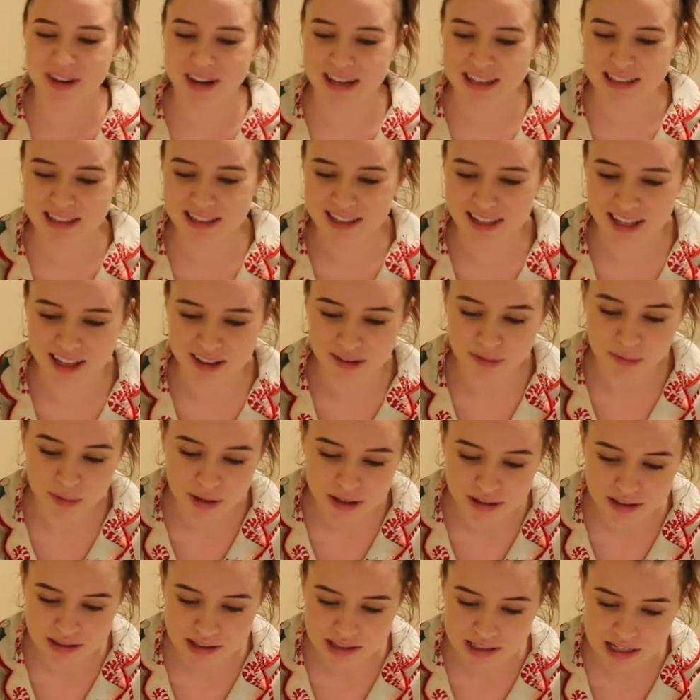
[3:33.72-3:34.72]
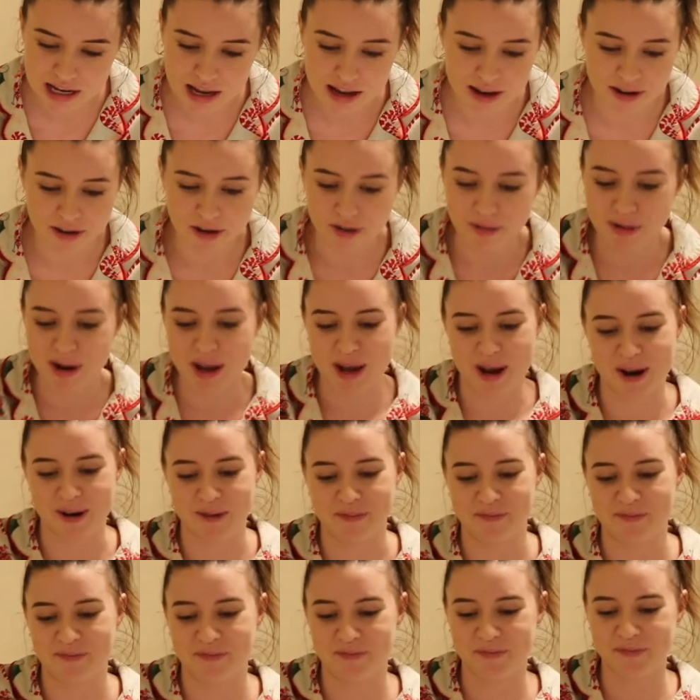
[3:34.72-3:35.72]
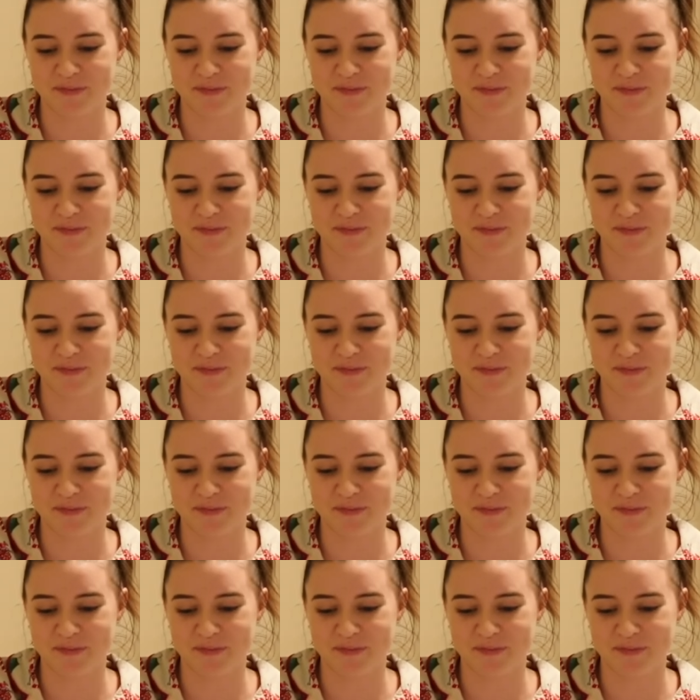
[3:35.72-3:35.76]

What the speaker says: today's the 10th. Where's 10? Over here.